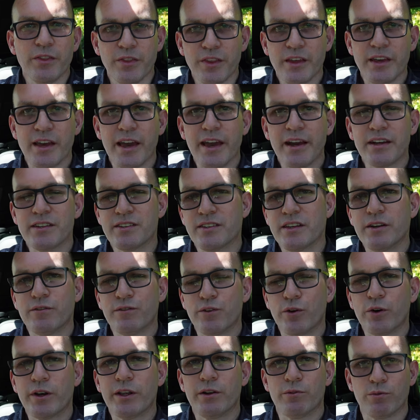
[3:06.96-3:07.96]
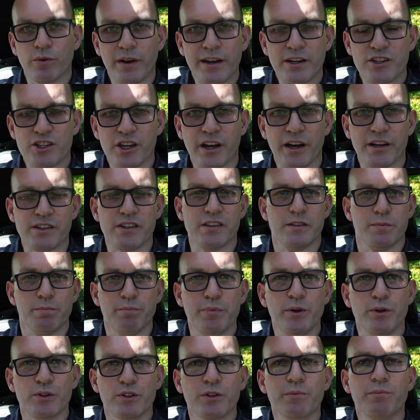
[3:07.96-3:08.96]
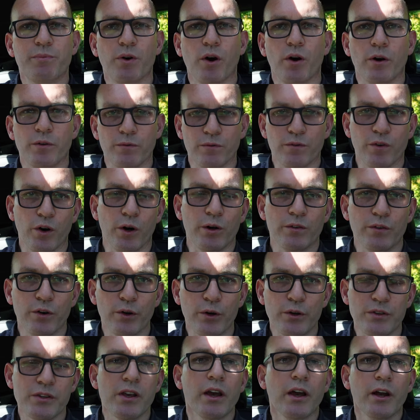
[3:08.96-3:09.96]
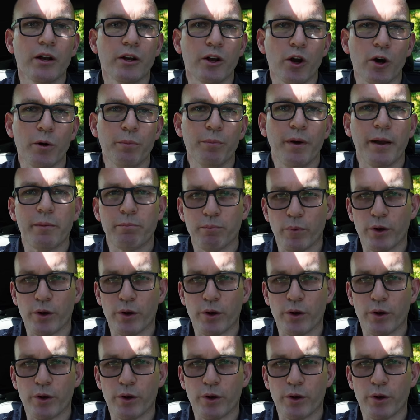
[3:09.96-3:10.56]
The XC40 Recharge is built upon Volvo's compact